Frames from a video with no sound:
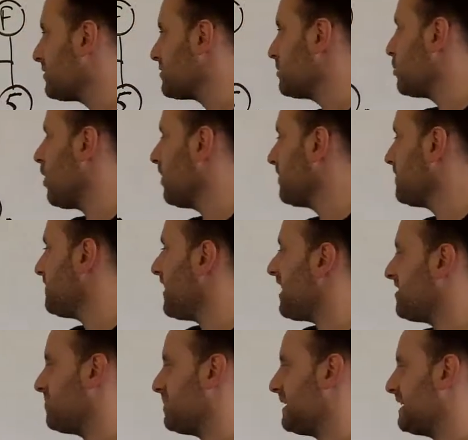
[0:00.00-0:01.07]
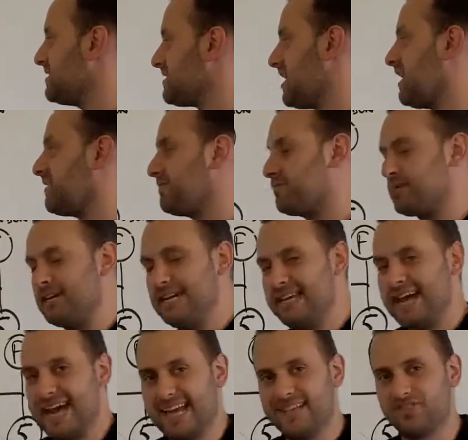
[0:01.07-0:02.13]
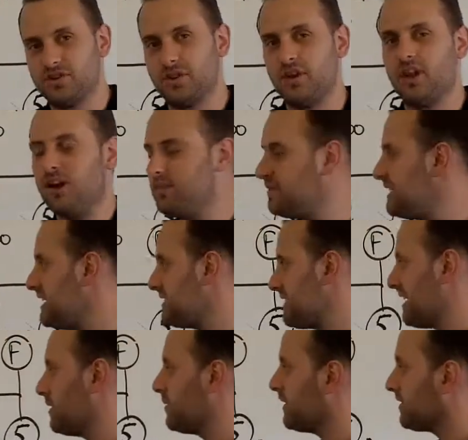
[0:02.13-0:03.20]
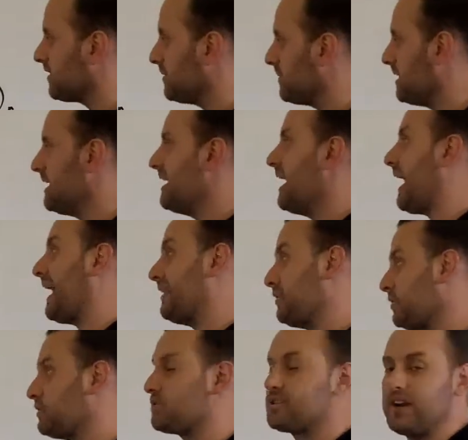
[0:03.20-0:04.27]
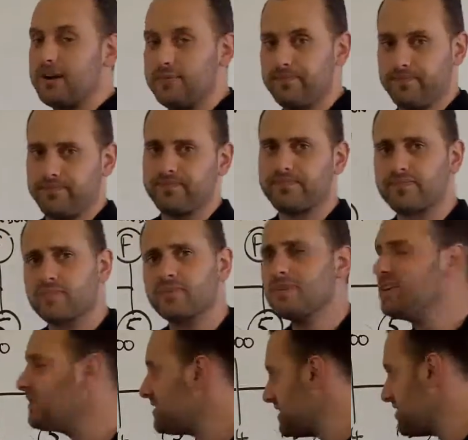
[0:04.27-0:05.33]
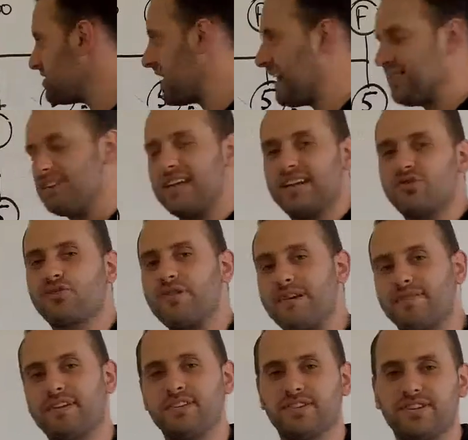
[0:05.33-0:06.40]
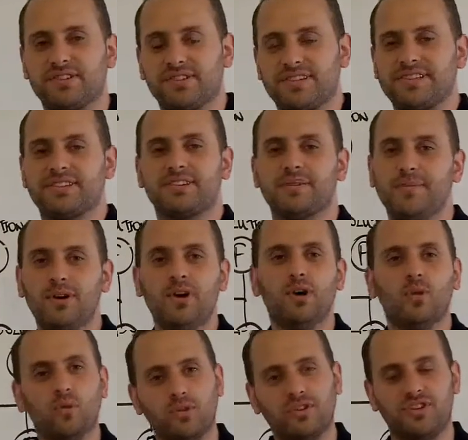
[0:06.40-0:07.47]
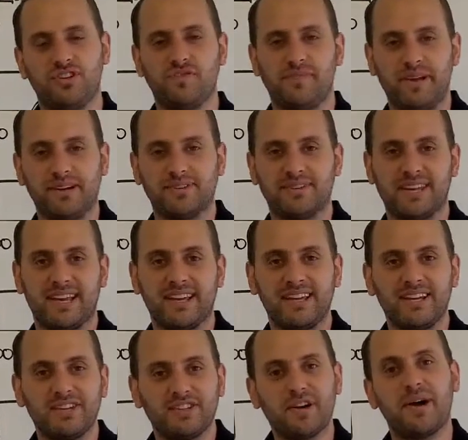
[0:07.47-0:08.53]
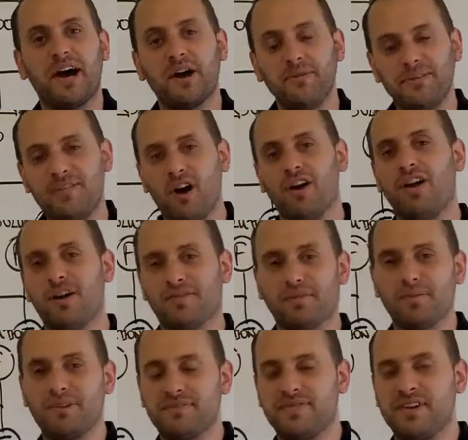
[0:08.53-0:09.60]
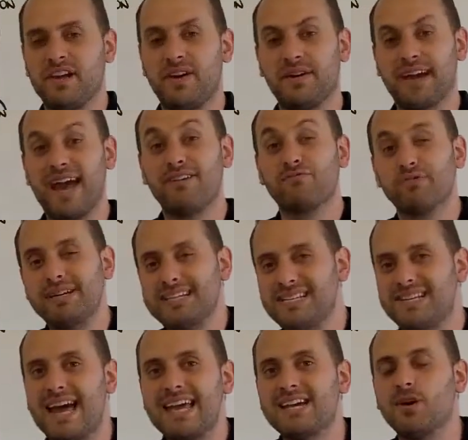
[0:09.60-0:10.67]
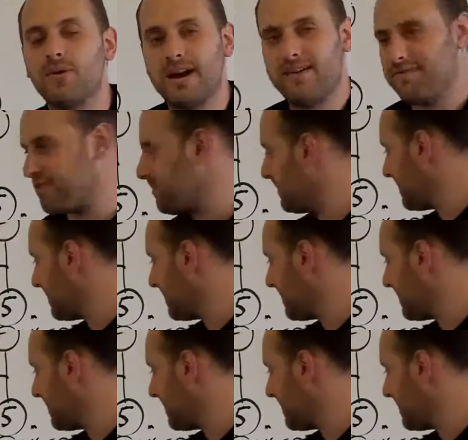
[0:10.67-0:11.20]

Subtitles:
what the 5 pillars are, and really get into a lot of detail with them, and also teach you how to get traffic to your system once you've built it. So I hope you've got a lot from this video. Again, really take away from